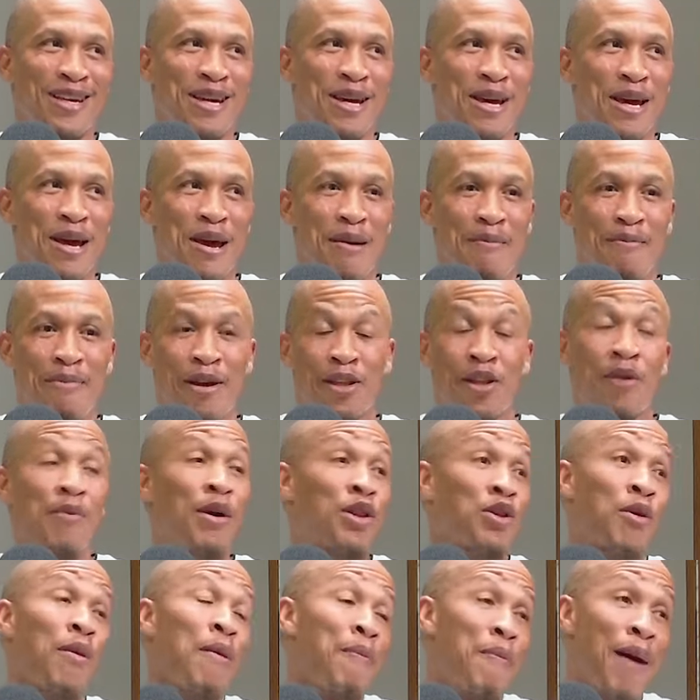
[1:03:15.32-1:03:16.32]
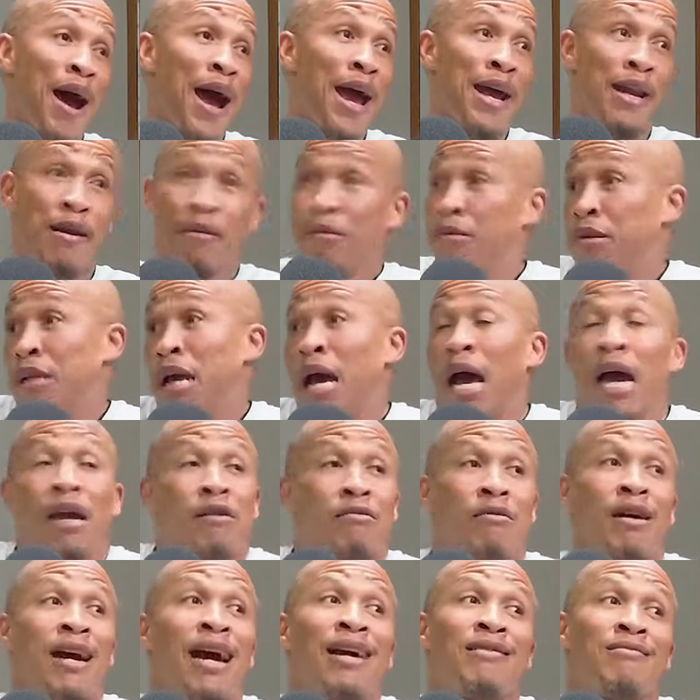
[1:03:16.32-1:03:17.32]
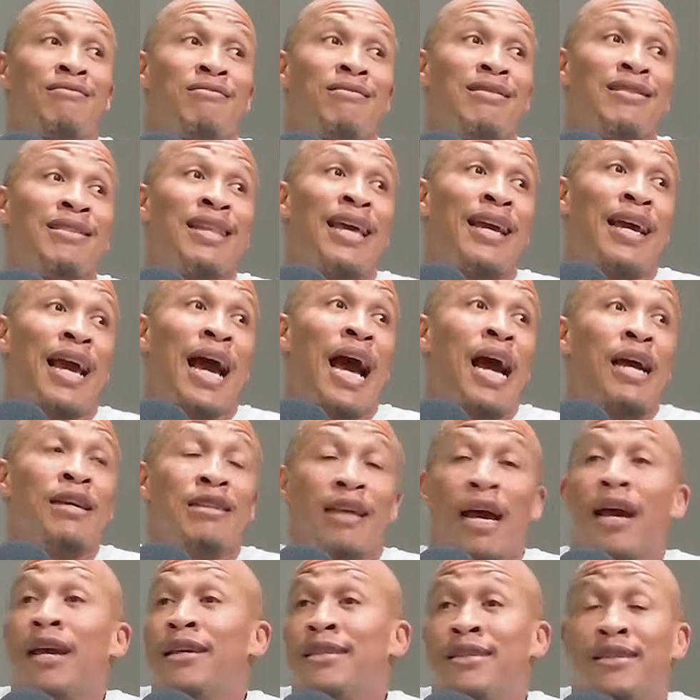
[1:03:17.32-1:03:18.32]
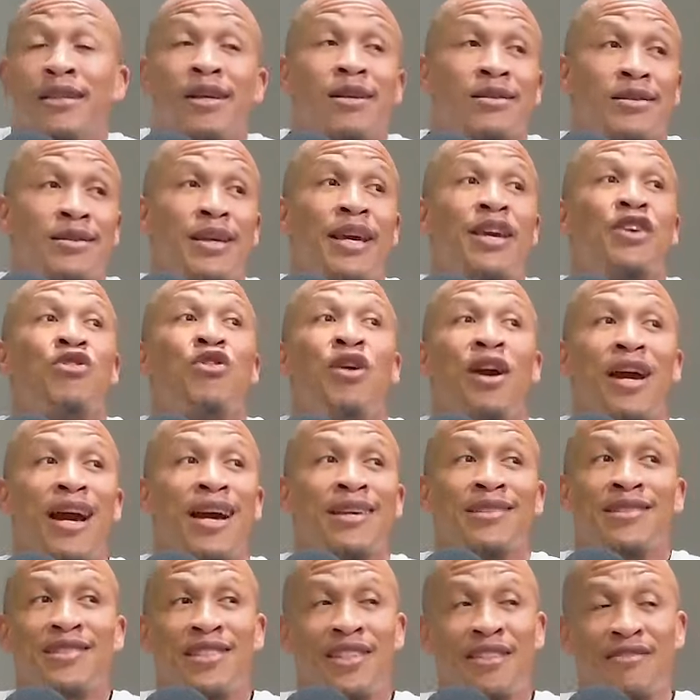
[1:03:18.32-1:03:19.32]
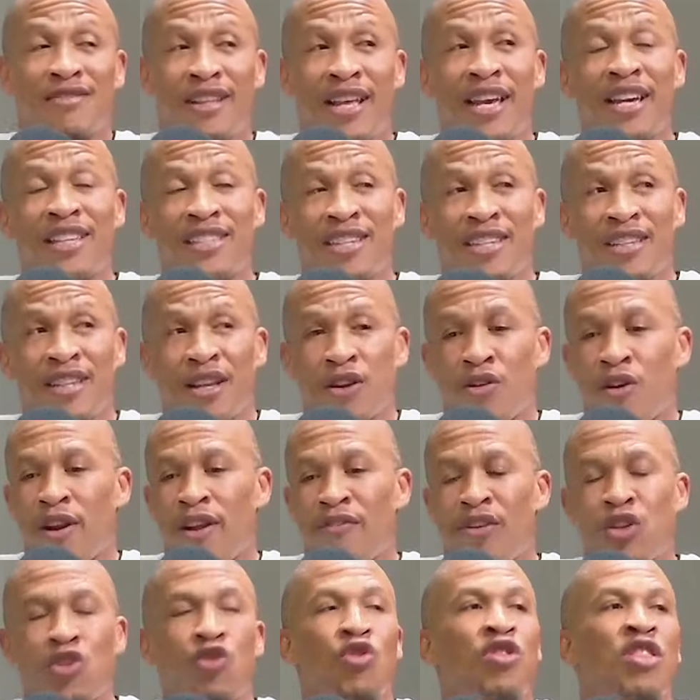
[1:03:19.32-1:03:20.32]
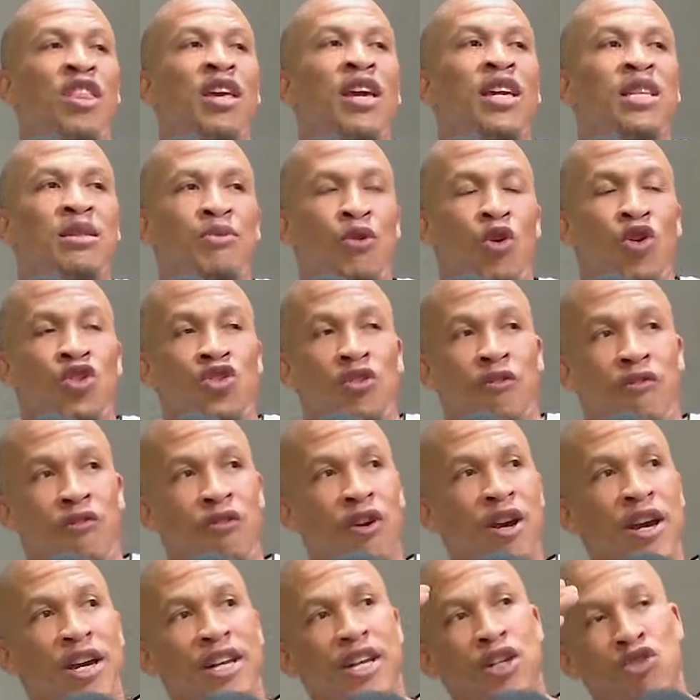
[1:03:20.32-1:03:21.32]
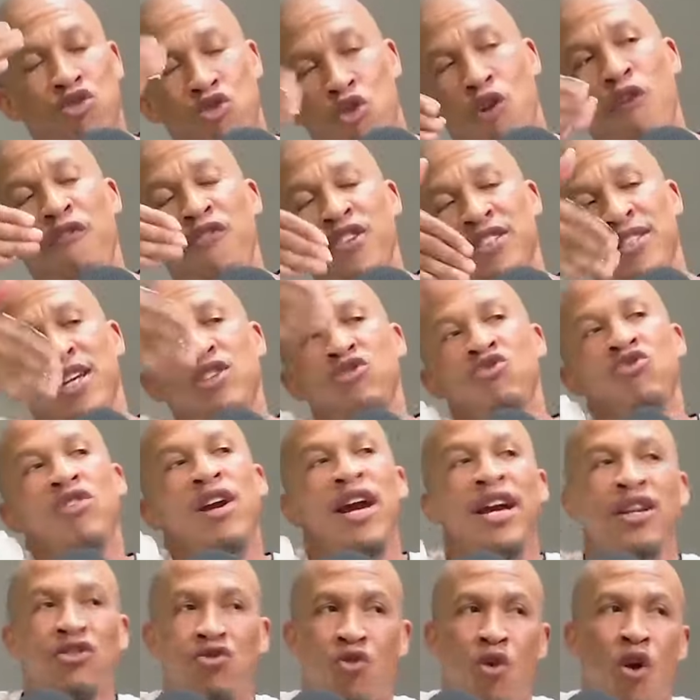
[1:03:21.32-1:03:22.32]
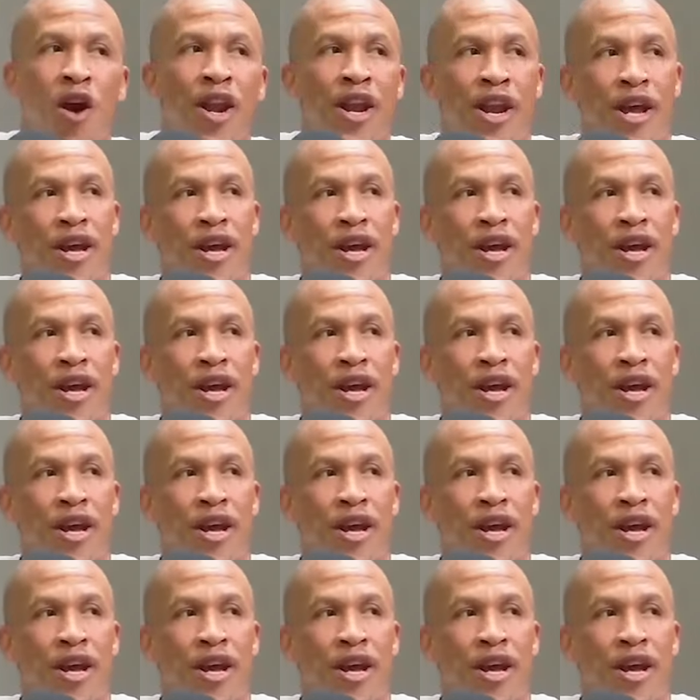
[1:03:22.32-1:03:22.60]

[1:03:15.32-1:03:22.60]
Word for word: yeah but I'm not I, I like I, I still say you're a Kaizer Chiefs legend and uh, whatever. Uh, do you think I, uh, it's because of the trophies that you guys won